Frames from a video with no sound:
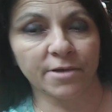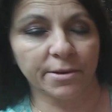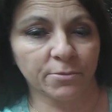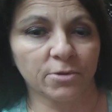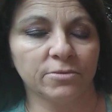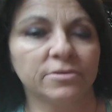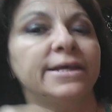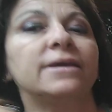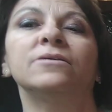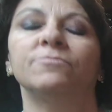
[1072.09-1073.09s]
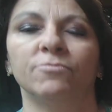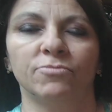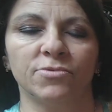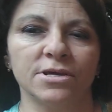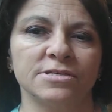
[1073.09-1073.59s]
I will link
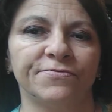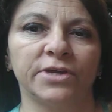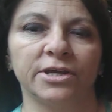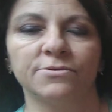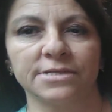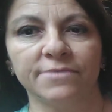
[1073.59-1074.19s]
these videos